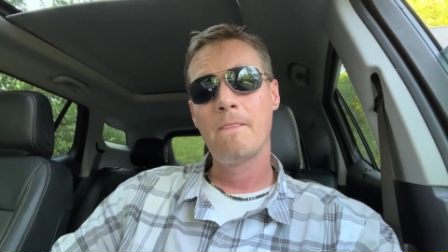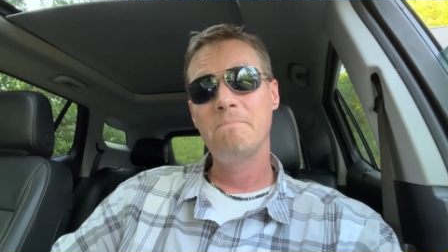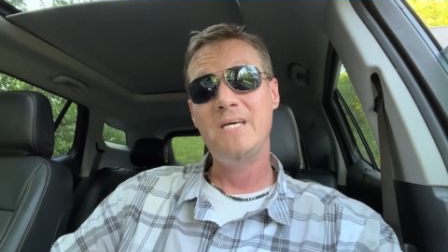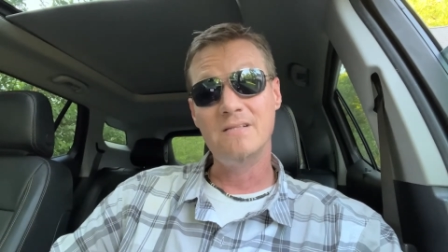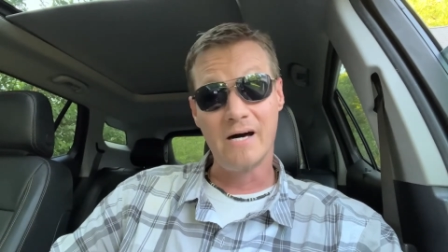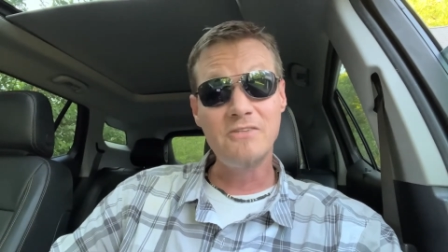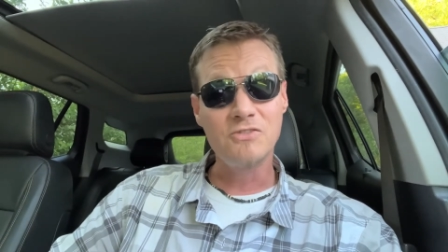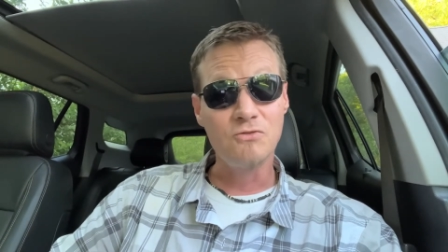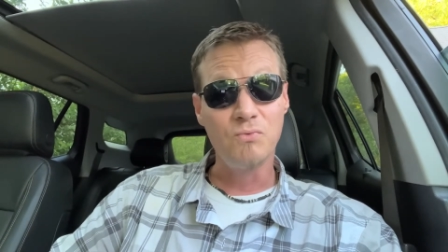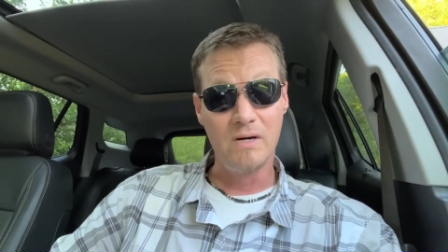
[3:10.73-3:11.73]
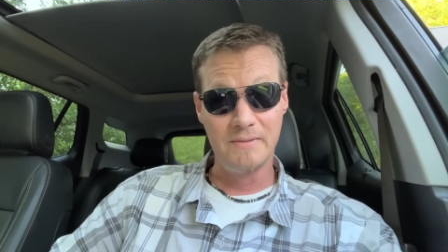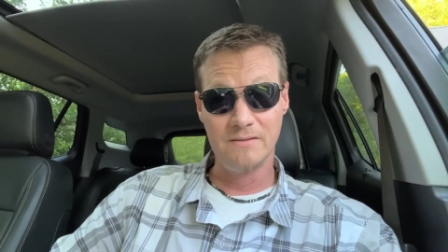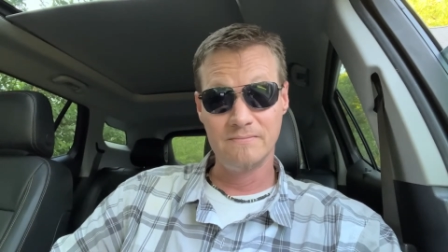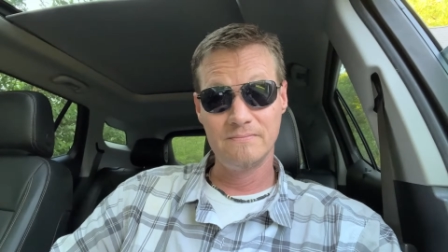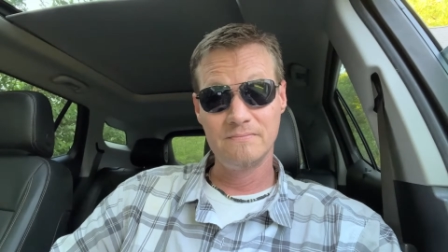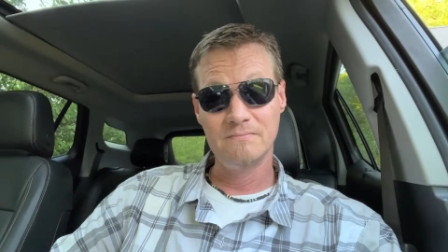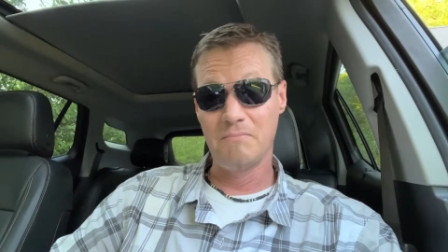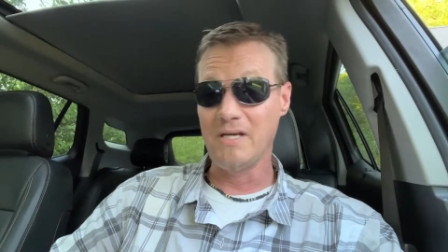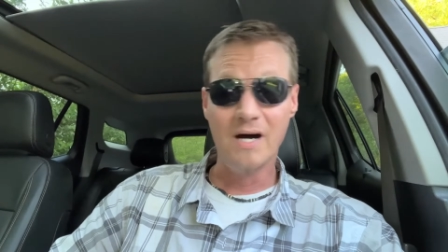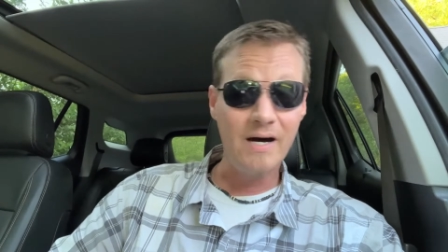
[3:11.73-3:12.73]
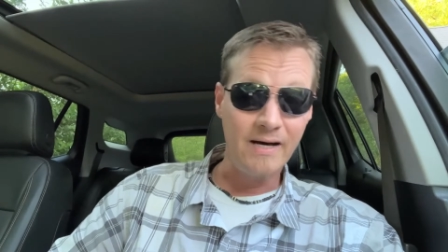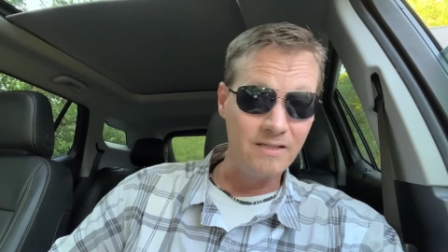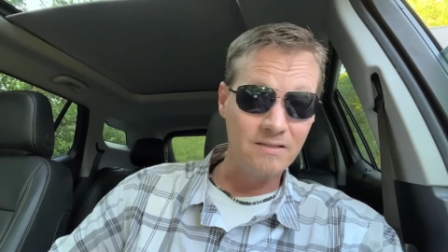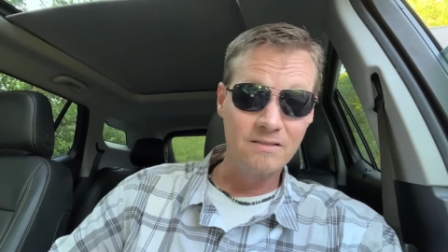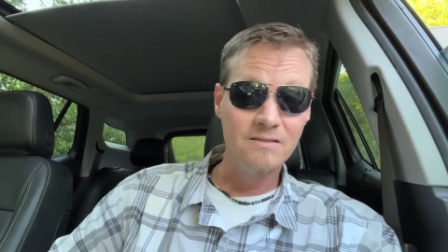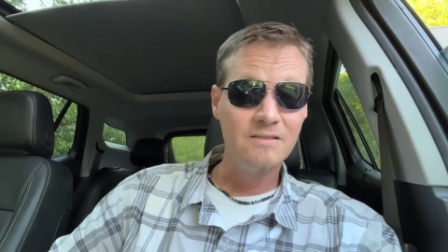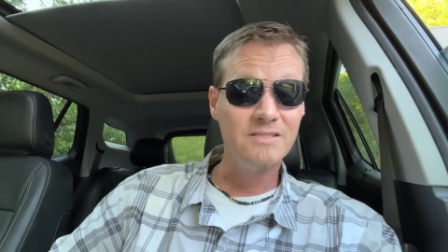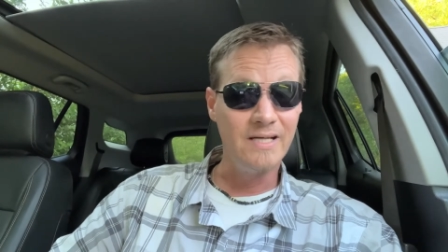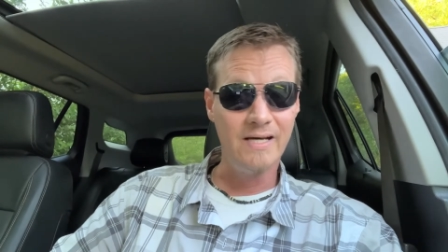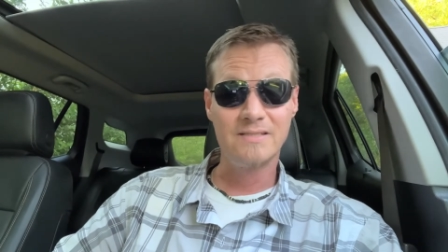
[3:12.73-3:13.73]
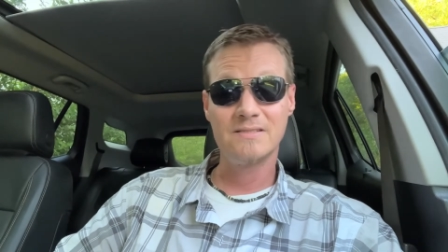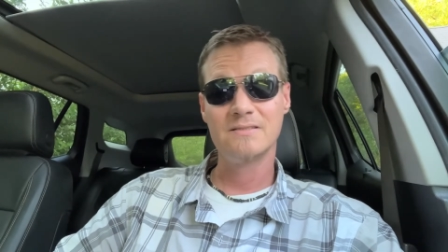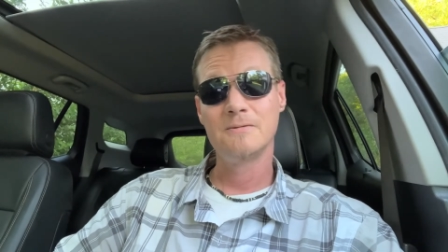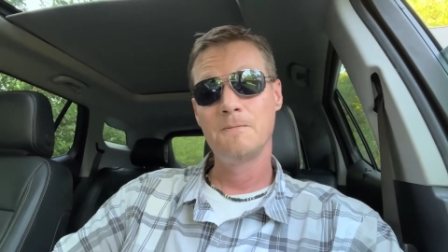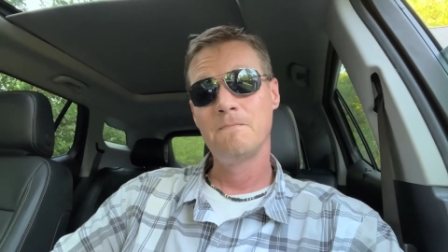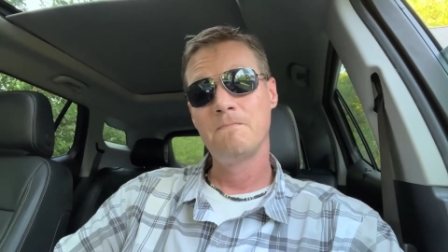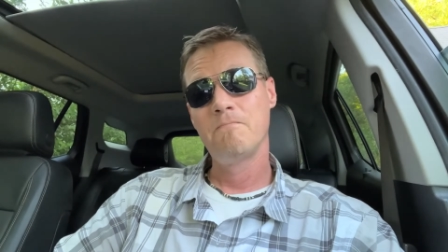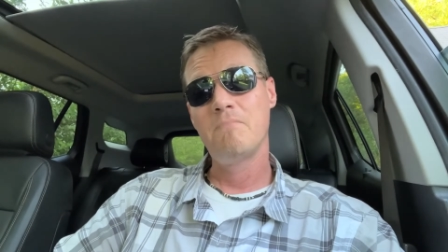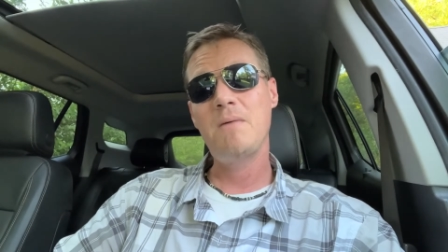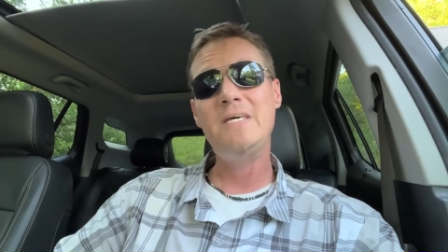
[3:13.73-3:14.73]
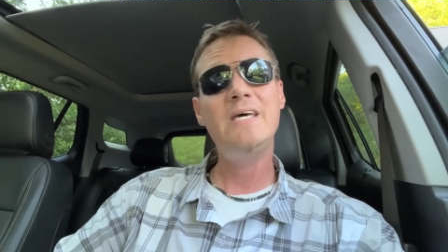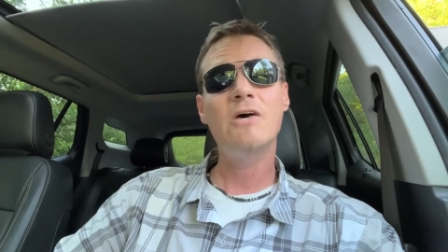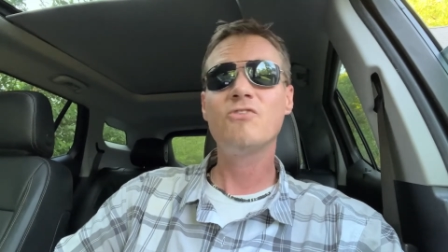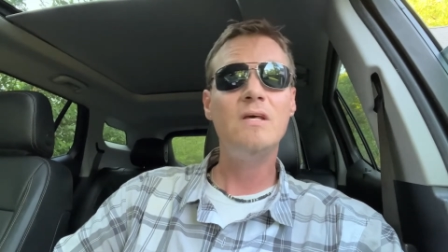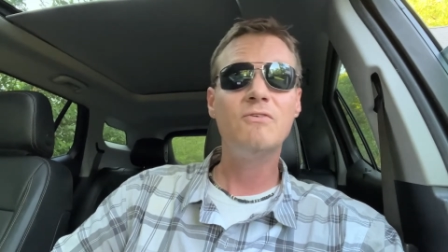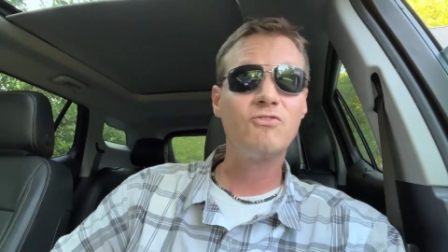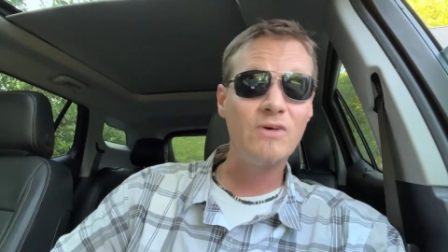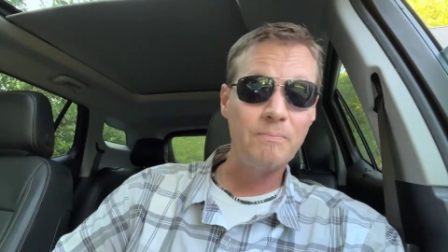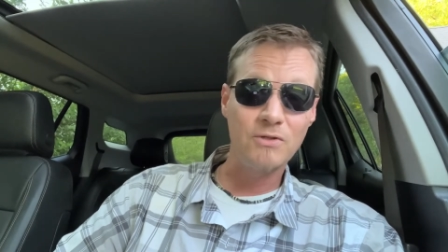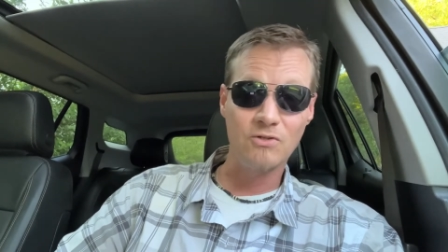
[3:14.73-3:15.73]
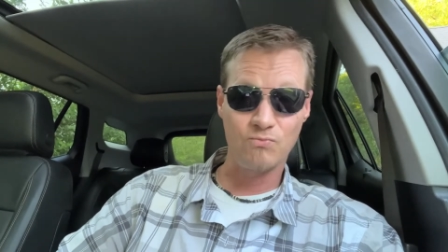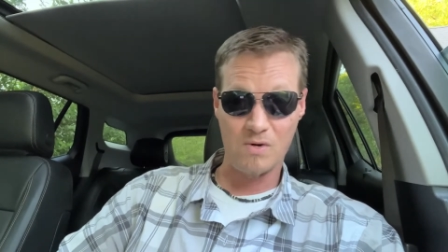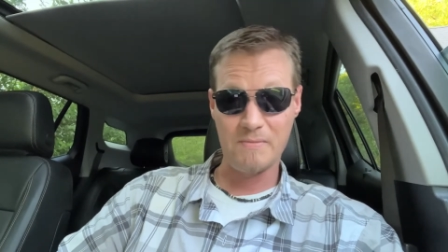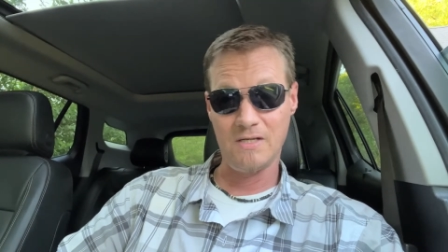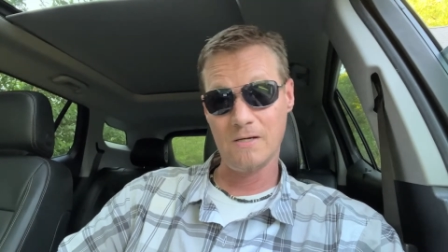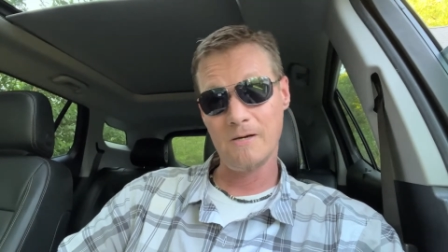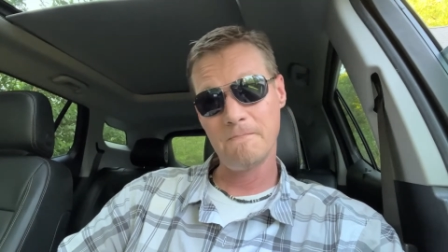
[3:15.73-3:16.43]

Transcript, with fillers: He likes this woman beyond sex. Maybe he hasn't even slept with this woman yet.